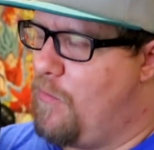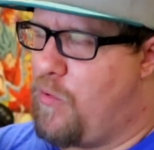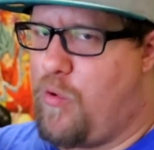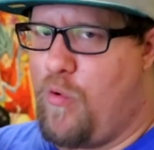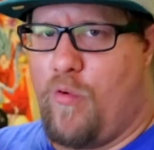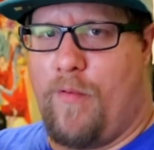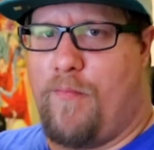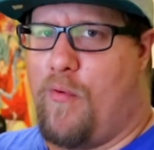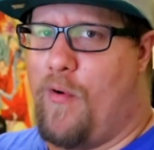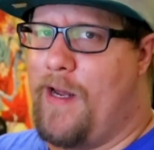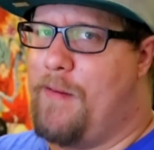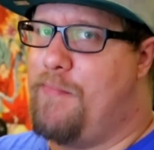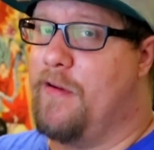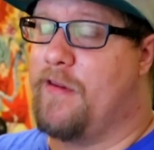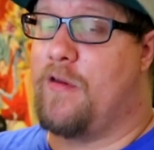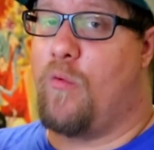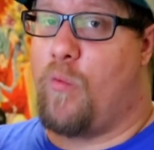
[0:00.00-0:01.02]
whew, boy, he
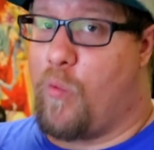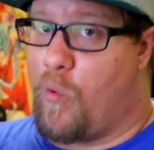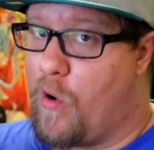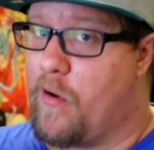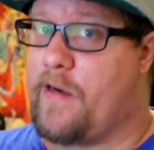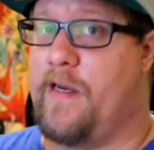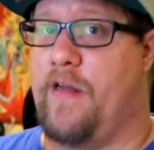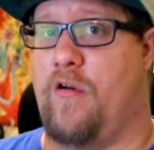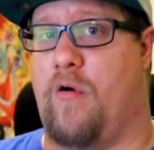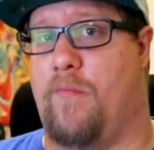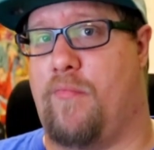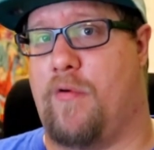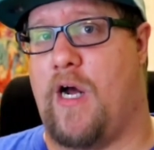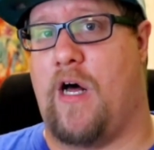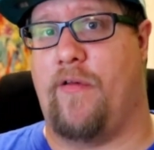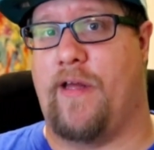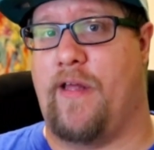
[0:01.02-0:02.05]
put the work in on
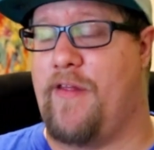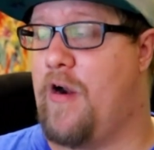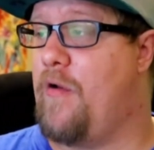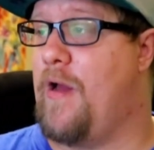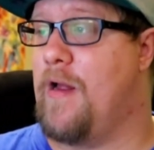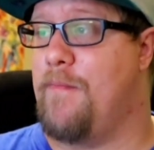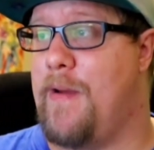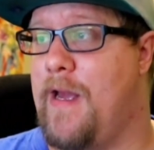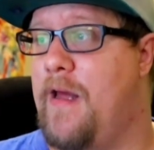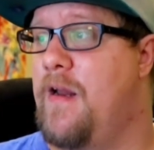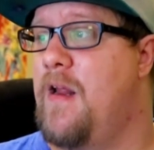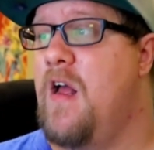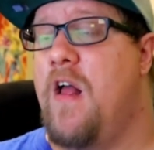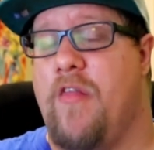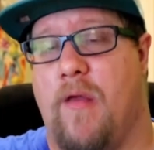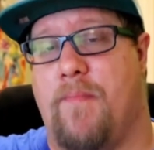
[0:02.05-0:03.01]
Broly, and they're like, man,